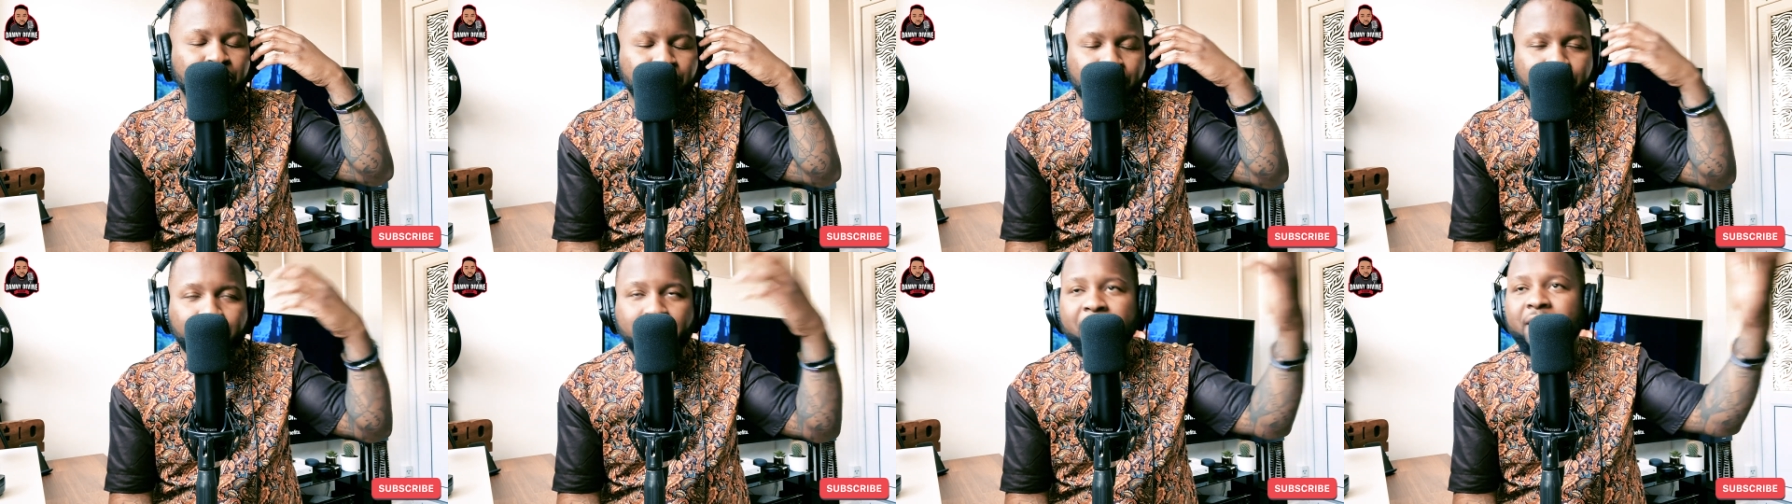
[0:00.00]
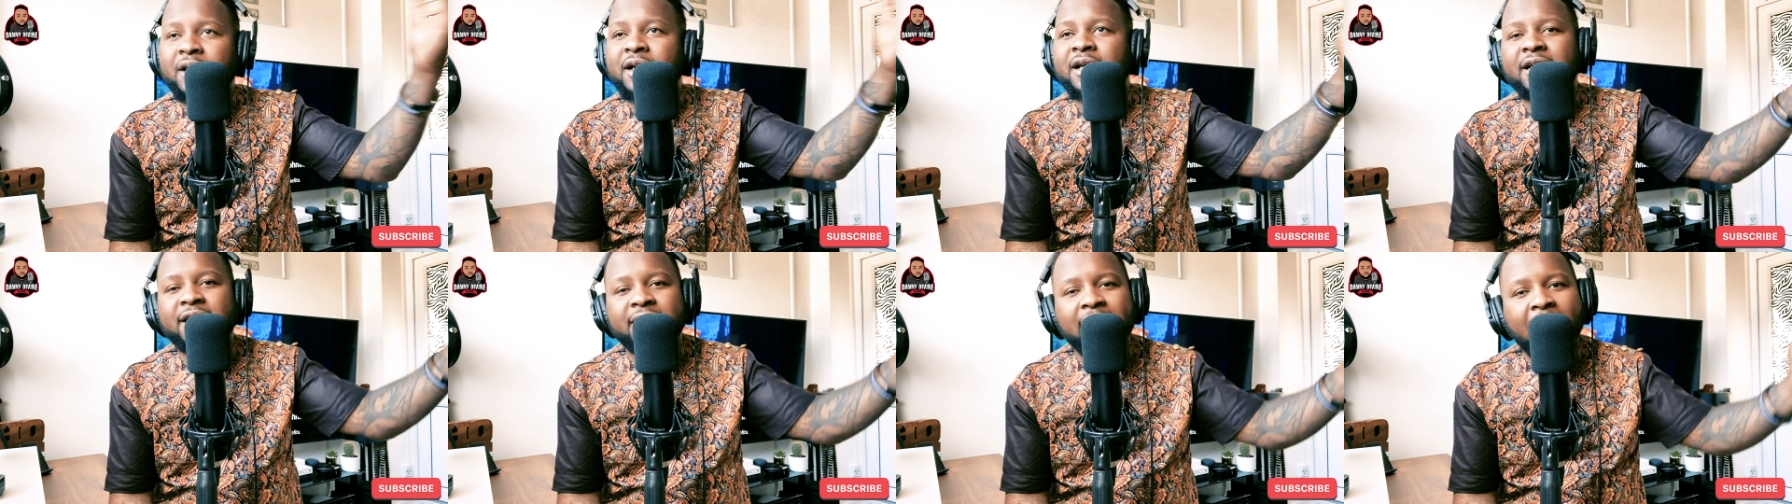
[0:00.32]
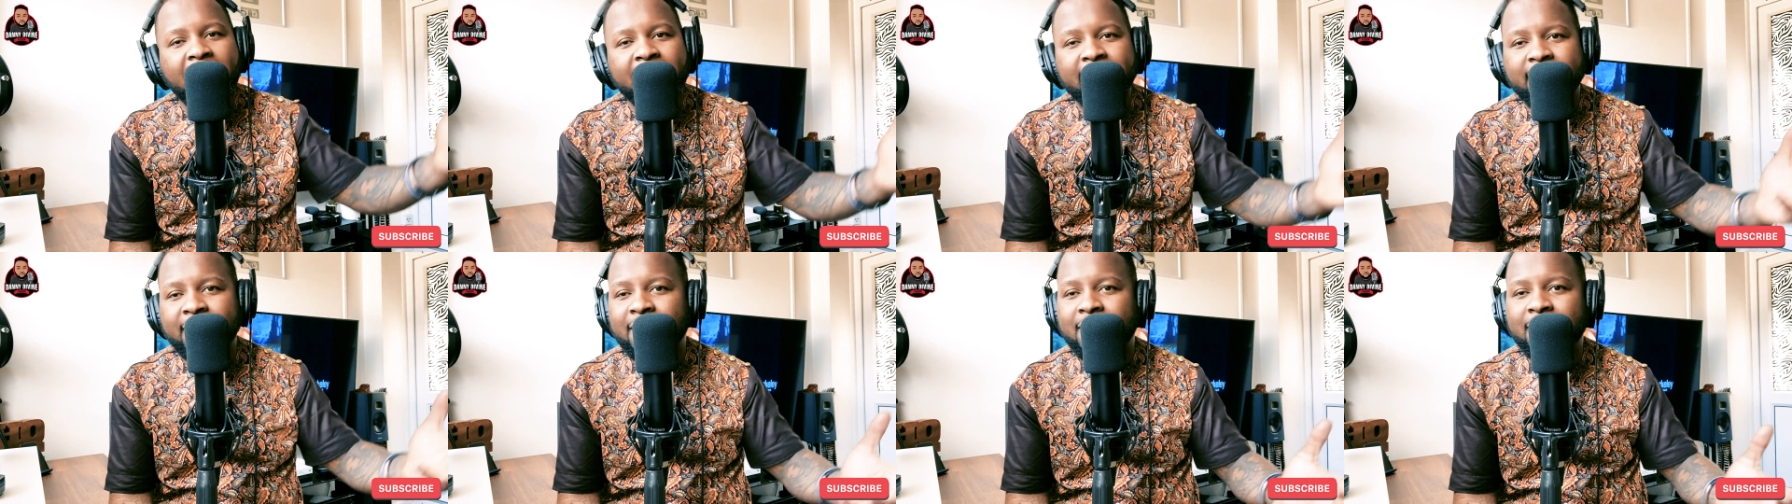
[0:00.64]
brilliant
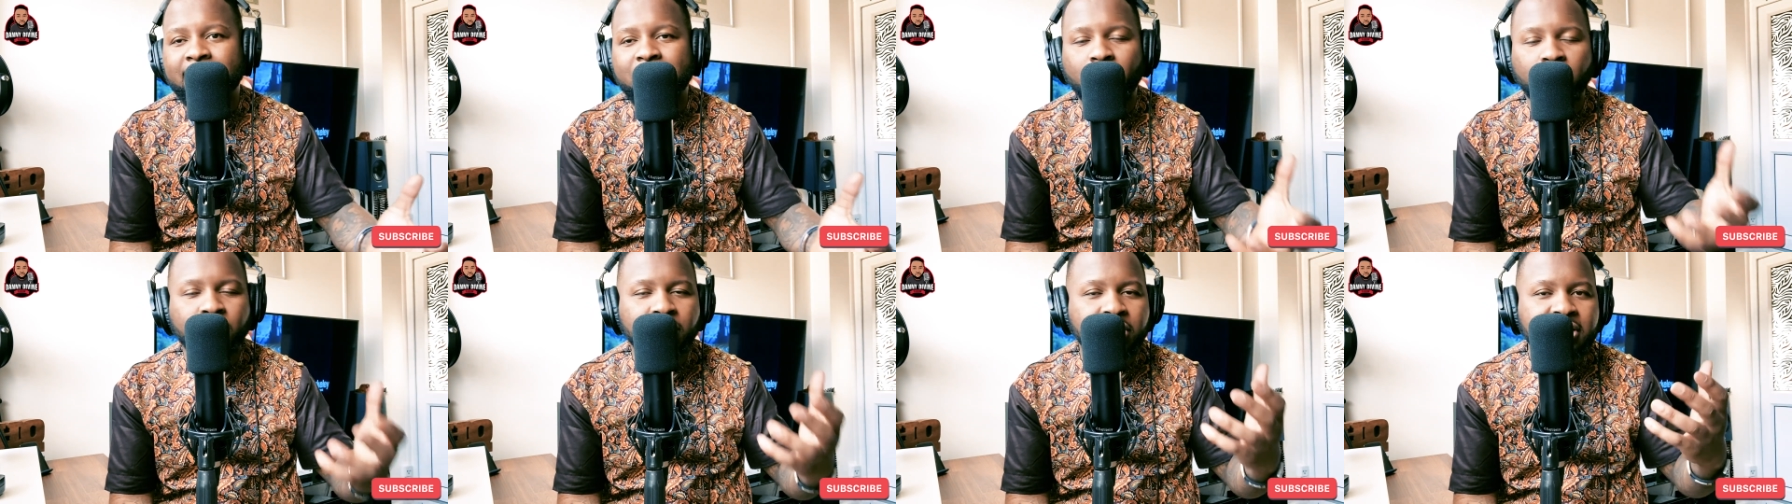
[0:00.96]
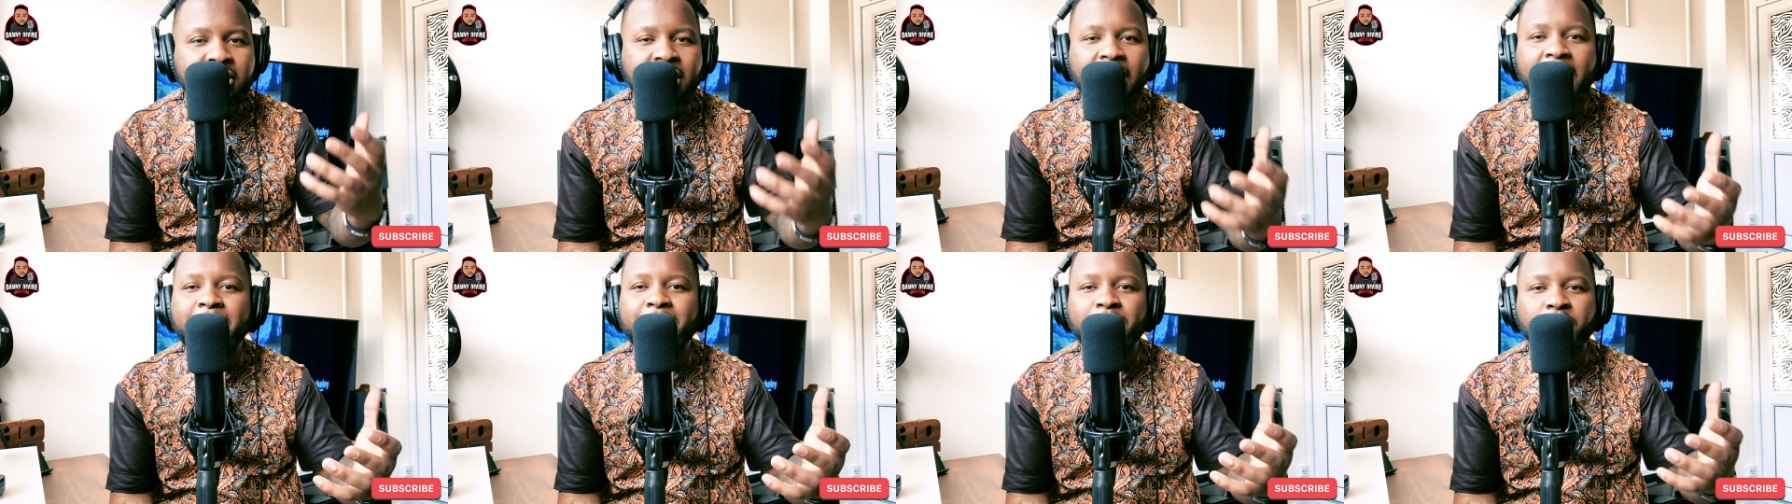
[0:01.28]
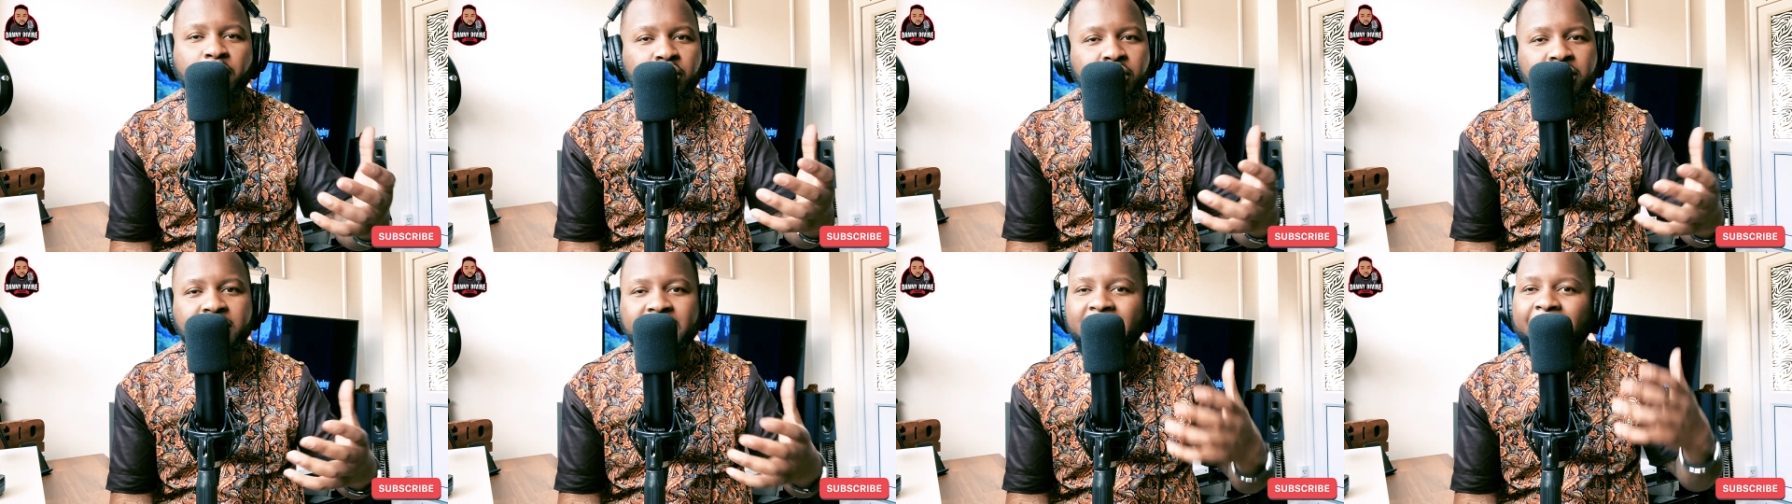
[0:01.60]
ideas on the
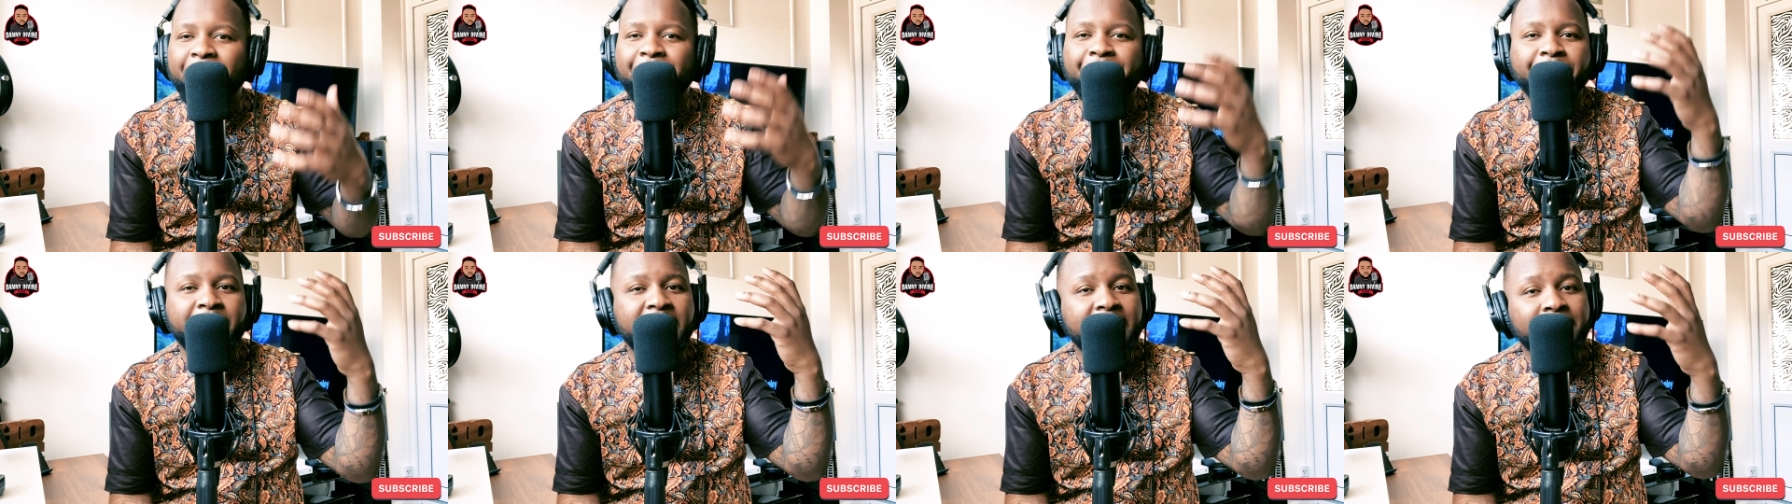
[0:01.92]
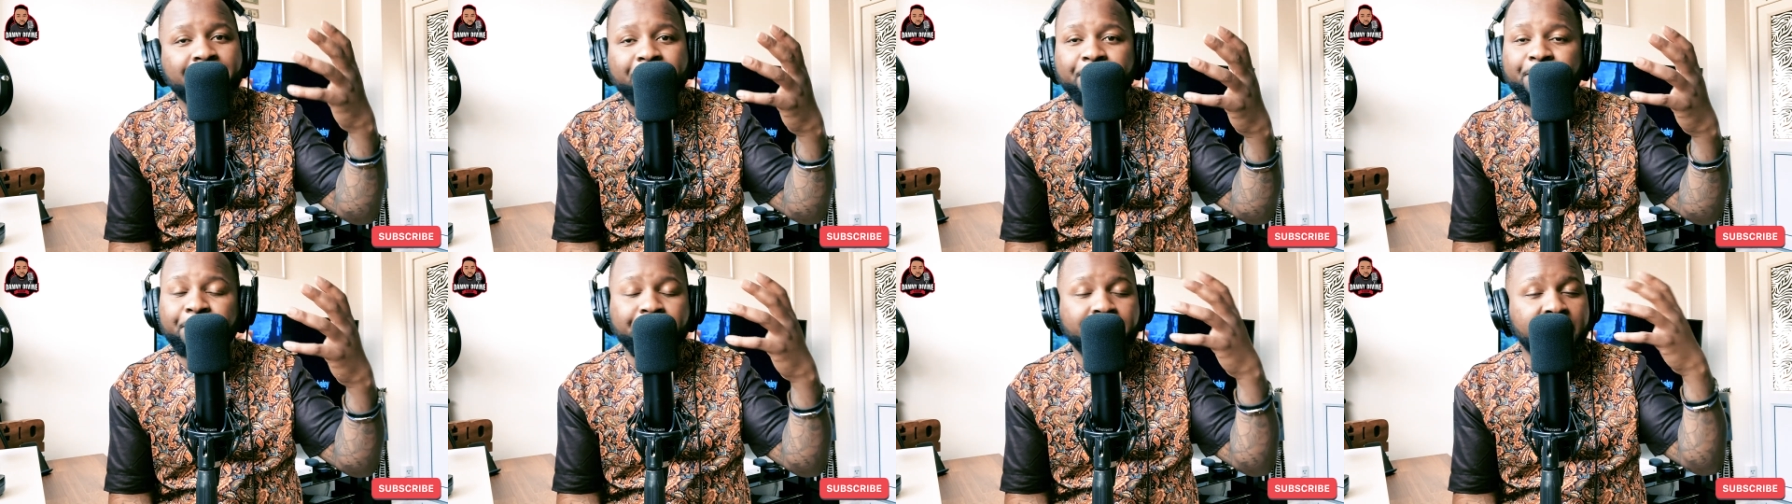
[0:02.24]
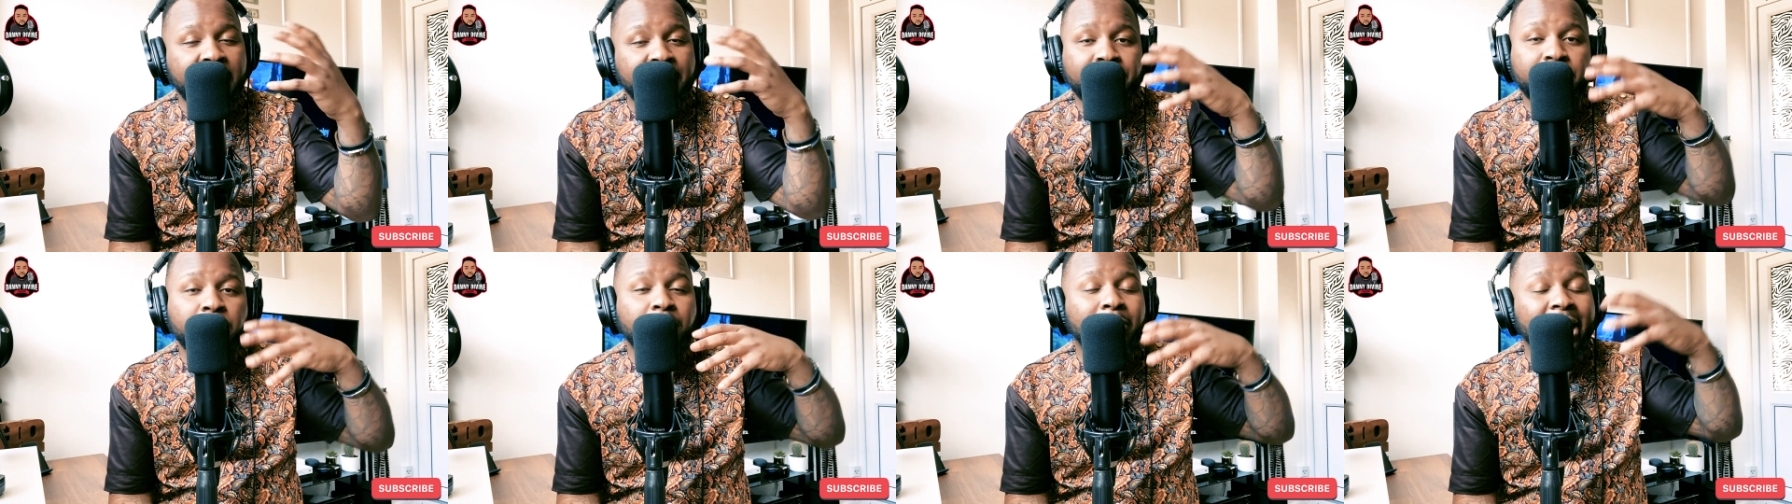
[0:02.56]
table that pe-
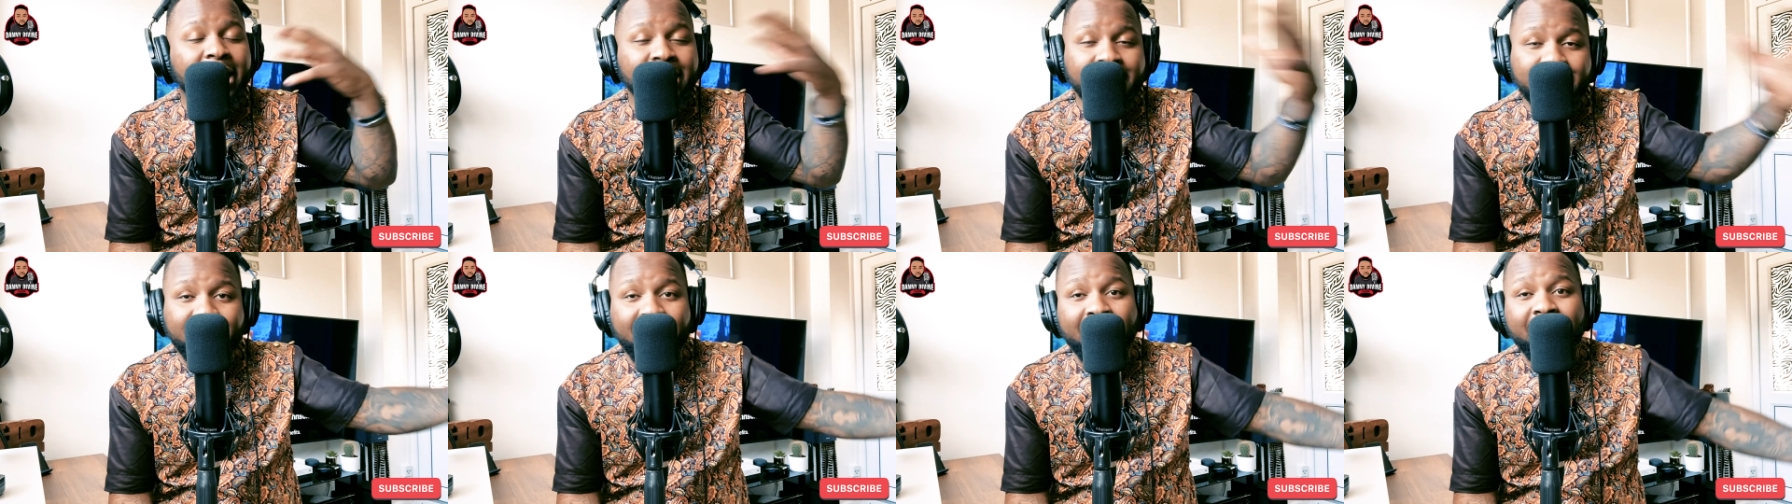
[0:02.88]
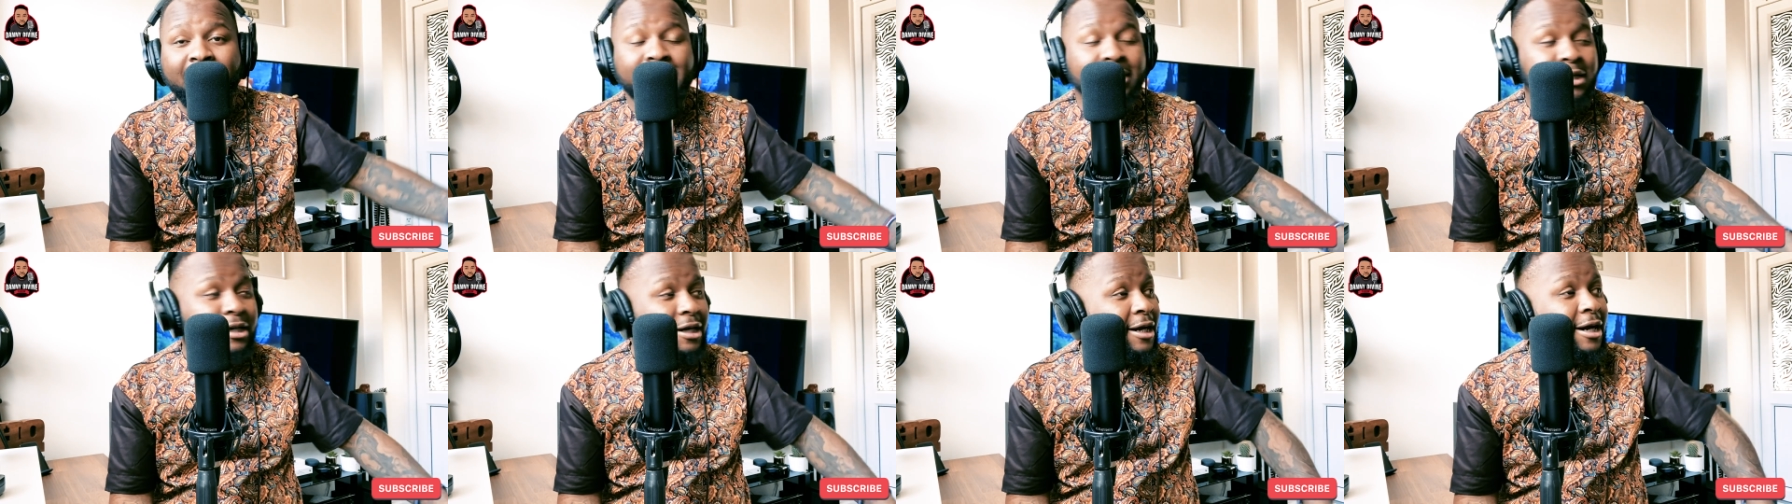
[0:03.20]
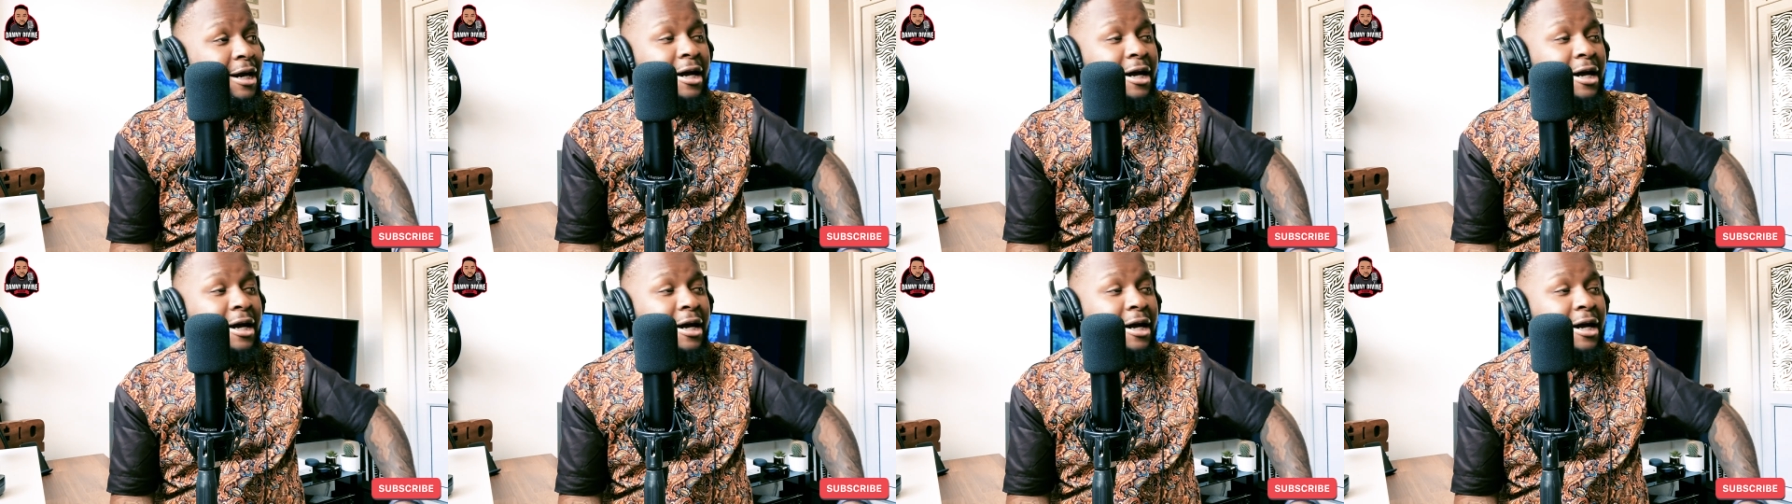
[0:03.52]
people might think